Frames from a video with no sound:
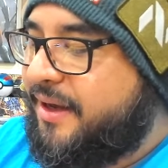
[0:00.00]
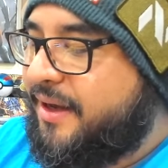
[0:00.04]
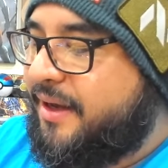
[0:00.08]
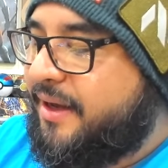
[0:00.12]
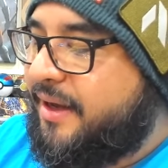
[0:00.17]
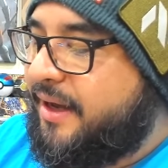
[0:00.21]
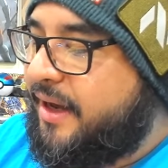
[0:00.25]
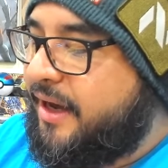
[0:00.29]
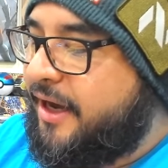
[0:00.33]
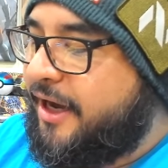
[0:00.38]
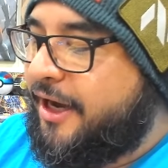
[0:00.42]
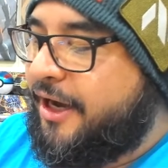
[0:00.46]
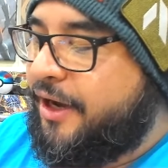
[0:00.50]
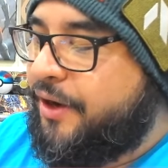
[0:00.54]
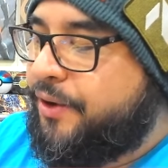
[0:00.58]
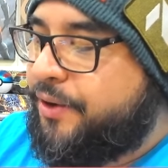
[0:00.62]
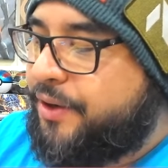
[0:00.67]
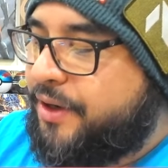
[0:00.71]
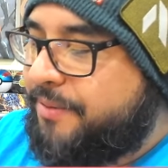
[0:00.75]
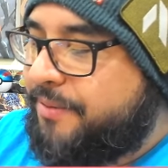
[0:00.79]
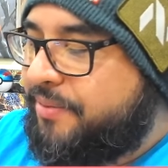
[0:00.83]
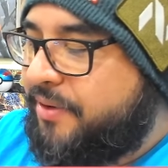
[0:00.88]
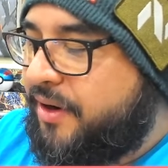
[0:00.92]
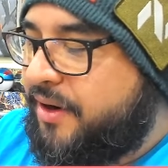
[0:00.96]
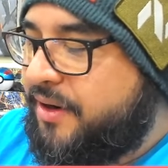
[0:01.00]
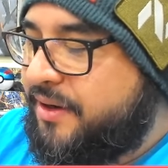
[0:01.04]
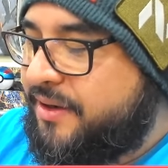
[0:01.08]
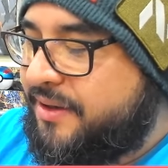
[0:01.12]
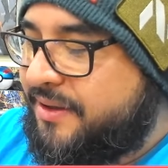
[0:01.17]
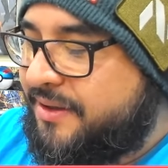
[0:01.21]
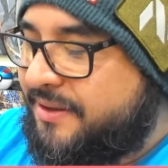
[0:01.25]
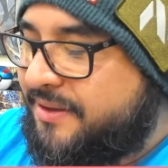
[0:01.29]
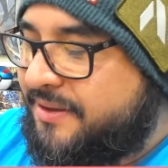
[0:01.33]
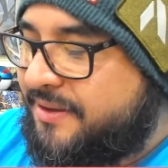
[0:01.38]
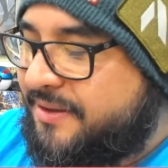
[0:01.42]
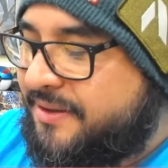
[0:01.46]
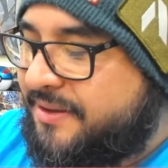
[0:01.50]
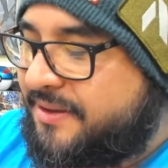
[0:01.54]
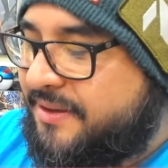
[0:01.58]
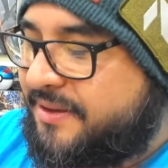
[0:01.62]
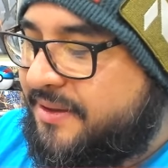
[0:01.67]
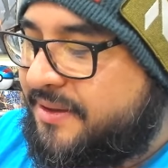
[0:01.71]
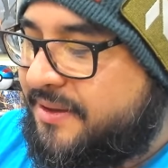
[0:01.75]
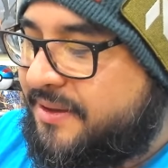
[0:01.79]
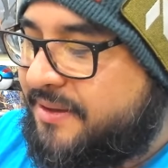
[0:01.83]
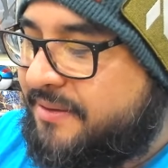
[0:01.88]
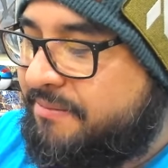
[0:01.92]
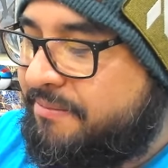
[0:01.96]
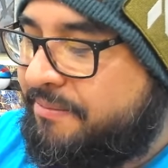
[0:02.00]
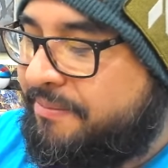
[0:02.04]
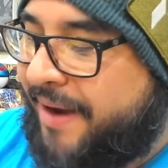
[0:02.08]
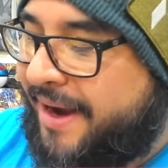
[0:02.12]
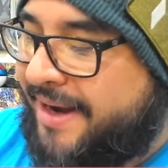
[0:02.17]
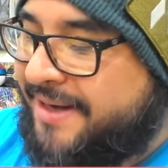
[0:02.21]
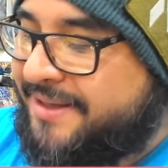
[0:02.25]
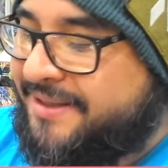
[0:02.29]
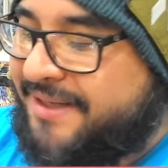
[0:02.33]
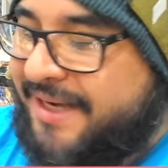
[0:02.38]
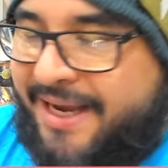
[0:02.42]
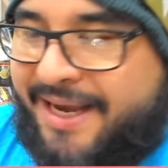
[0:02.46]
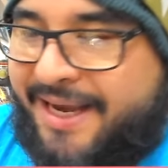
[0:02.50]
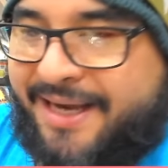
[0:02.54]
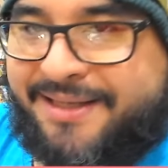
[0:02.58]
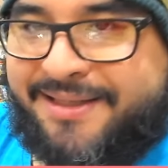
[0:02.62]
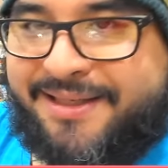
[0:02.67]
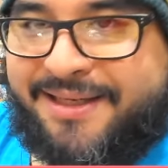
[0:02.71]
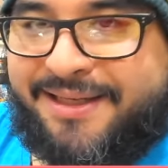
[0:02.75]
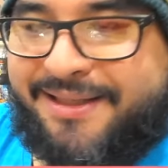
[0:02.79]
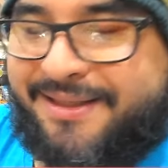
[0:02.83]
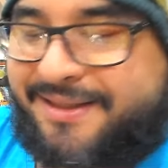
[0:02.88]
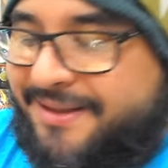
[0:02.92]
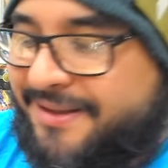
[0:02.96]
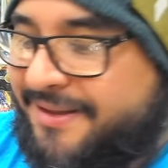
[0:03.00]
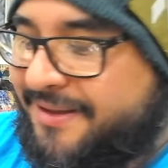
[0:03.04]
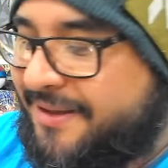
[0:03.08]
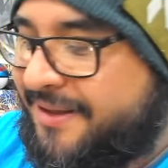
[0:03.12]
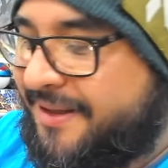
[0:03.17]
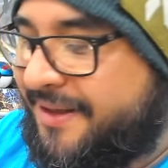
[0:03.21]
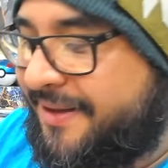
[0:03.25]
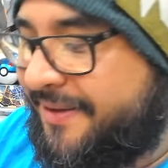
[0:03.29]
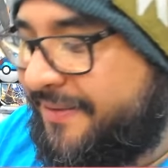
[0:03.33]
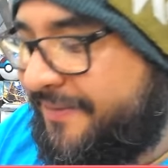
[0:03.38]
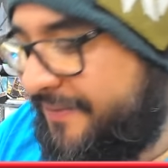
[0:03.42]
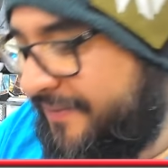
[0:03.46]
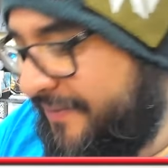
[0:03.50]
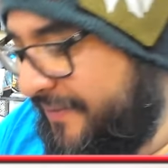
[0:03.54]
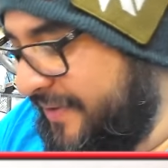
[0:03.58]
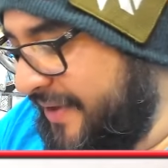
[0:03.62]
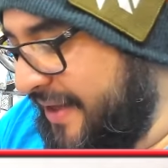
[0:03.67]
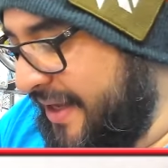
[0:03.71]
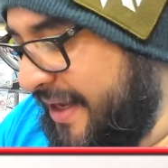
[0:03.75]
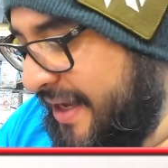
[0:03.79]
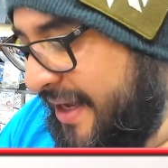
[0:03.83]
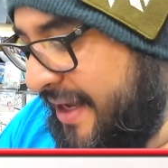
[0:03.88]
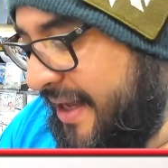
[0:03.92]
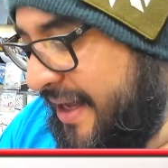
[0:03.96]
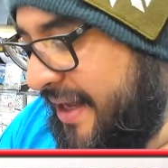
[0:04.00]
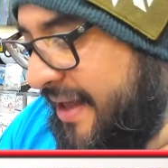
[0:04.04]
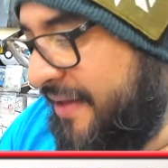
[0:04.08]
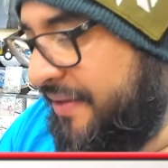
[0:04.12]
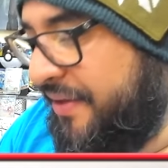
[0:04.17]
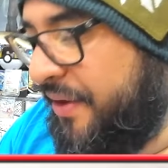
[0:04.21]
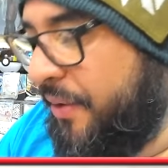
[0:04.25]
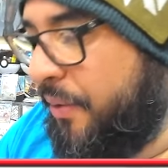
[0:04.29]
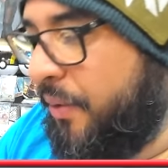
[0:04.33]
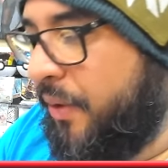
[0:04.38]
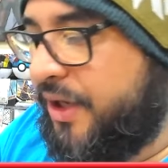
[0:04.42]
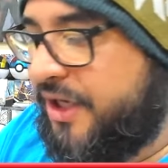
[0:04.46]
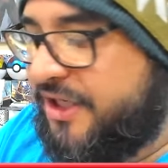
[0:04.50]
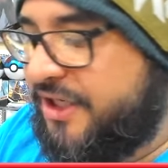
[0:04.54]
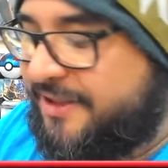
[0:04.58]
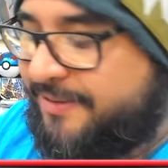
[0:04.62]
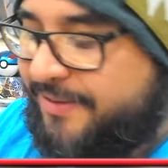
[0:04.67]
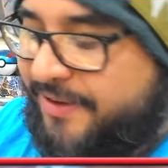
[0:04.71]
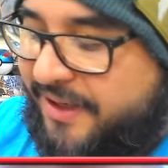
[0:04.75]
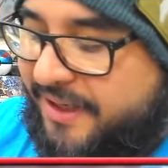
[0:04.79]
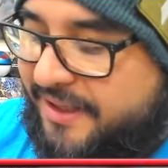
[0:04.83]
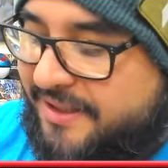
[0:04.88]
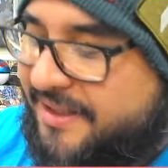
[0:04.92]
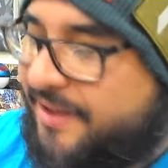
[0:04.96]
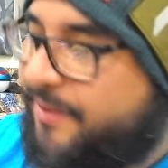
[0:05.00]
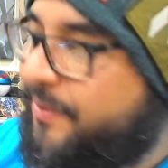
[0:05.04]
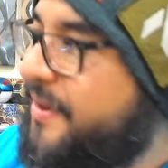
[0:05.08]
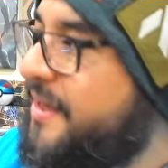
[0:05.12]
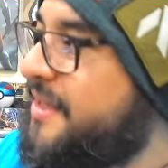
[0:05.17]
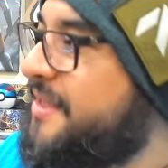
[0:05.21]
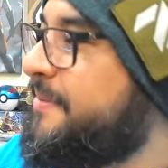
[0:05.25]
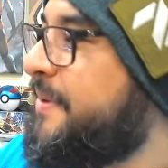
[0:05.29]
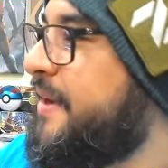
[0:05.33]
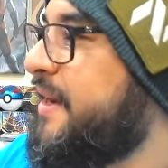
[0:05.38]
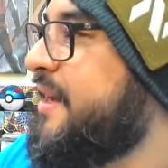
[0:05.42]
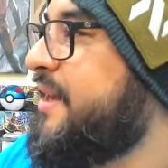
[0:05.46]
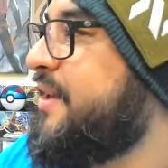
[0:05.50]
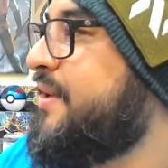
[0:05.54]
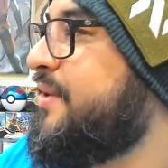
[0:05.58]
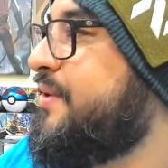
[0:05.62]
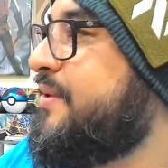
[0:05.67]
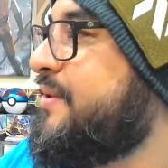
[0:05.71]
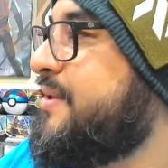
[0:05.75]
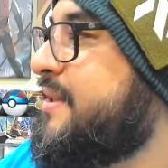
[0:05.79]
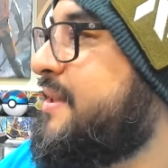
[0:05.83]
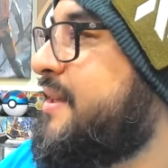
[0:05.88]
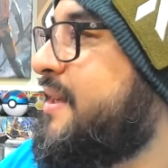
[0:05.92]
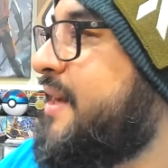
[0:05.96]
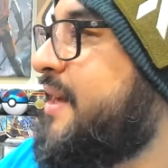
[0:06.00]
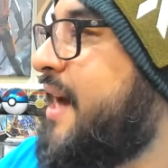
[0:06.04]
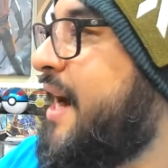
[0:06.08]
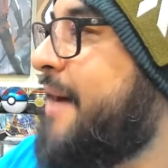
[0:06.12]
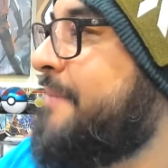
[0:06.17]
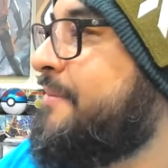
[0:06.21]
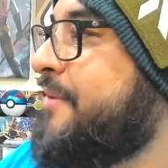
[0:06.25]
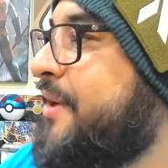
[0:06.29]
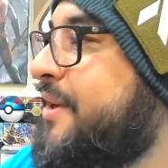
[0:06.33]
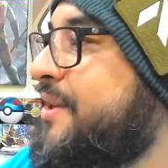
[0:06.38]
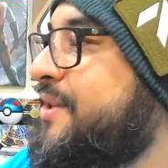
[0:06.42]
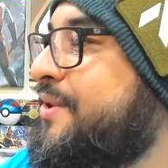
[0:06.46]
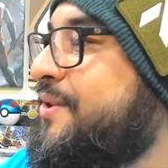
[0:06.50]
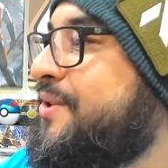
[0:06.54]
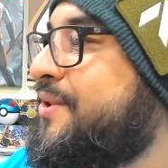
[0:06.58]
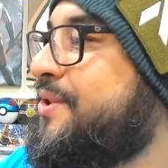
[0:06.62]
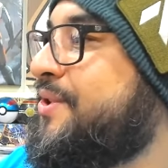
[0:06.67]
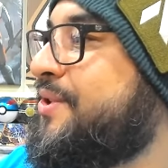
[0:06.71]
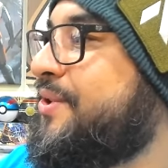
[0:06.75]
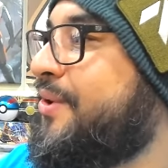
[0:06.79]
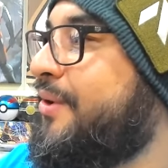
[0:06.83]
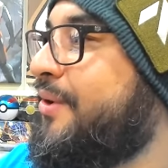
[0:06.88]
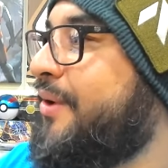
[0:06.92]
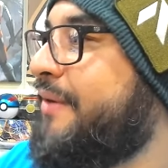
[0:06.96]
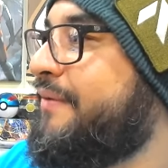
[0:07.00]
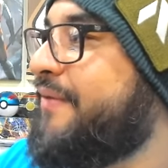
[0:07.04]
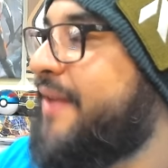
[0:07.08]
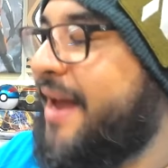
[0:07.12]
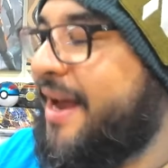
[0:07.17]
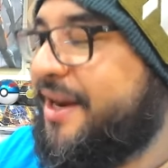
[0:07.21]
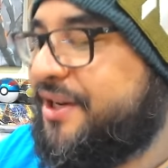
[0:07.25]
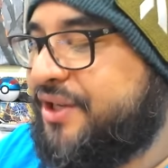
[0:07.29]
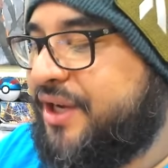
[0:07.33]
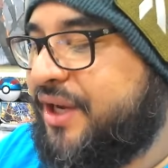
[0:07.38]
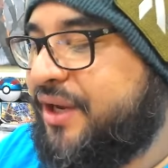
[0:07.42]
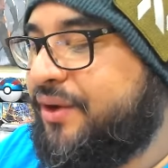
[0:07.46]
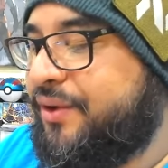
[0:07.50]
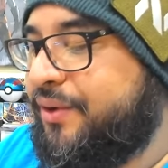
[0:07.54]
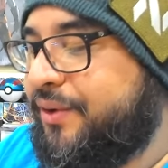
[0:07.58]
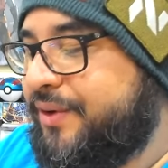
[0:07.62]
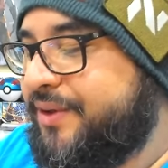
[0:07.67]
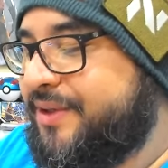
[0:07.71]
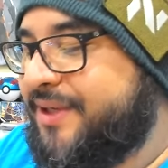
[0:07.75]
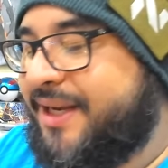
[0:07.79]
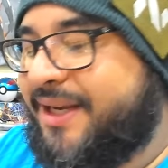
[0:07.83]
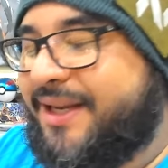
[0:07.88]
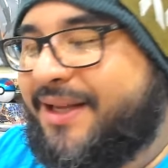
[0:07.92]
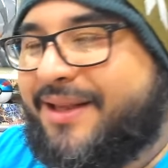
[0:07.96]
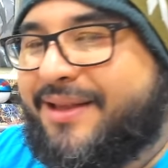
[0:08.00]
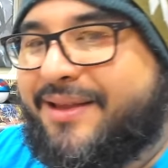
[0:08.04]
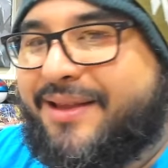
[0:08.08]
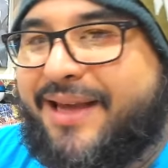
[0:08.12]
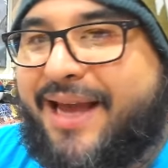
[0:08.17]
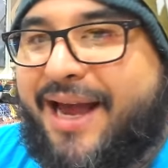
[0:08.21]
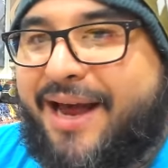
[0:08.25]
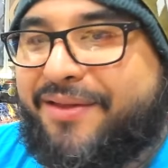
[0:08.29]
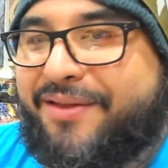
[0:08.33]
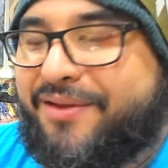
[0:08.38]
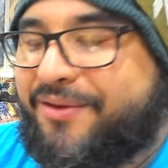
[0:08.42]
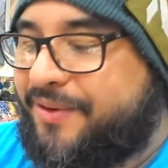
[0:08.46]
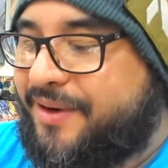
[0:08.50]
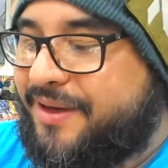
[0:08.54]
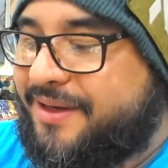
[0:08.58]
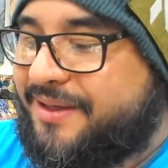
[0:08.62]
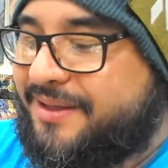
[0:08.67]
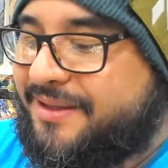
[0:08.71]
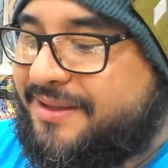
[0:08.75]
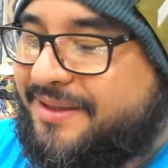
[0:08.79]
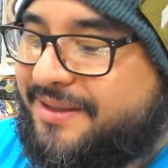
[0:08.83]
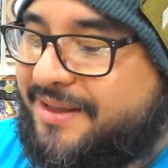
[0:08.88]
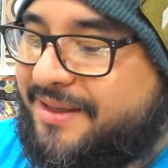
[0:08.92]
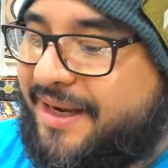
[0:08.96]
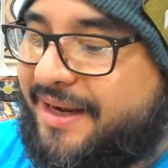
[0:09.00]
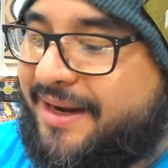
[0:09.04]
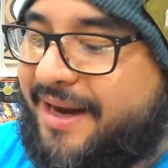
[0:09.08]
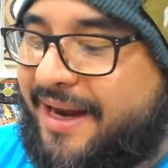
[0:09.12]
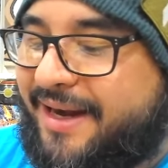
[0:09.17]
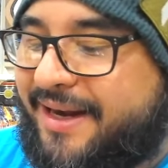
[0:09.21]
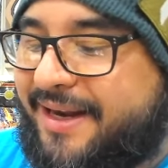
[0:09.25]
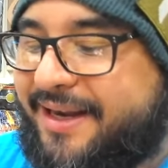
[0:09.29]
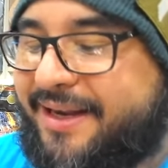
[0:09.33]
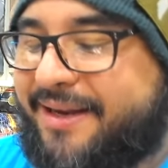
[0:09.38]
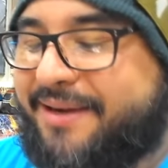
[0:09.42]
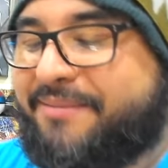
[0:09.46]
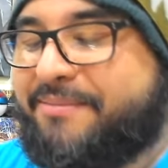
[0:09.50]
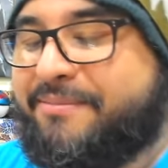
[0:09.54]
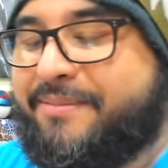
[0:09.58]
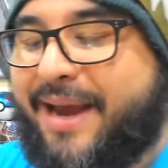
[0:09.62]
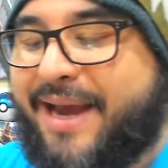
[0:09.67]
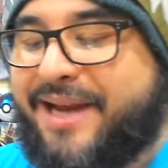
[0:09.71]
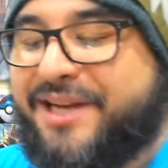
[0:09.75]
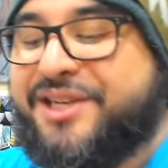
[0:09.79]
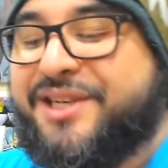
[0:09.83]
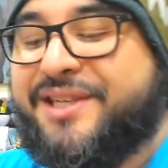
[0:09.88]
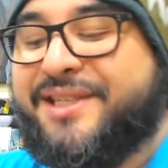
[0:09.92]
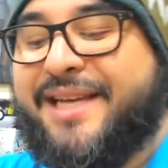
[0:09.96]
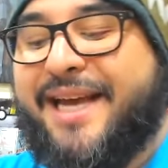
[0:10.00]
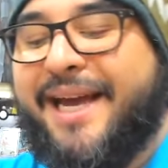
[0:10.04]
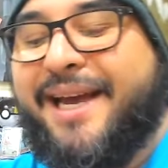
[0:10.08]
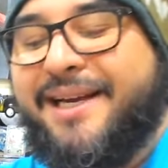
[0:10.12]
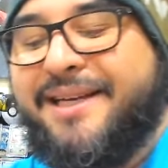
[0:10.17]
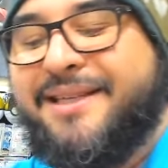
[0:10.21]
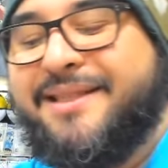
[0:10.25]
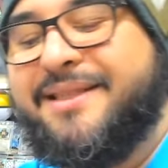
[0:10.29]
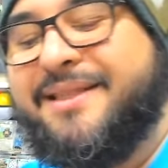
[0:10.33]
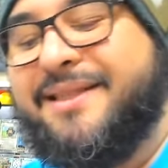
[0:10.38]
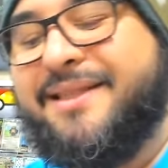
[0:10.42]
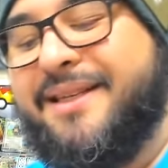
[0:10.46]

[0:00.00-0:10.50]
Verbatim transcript: uh, Ogerpon base E Xs, the Water Spring is the one that's being used. I'm not too sure if they're actually using the other ones in any major decks.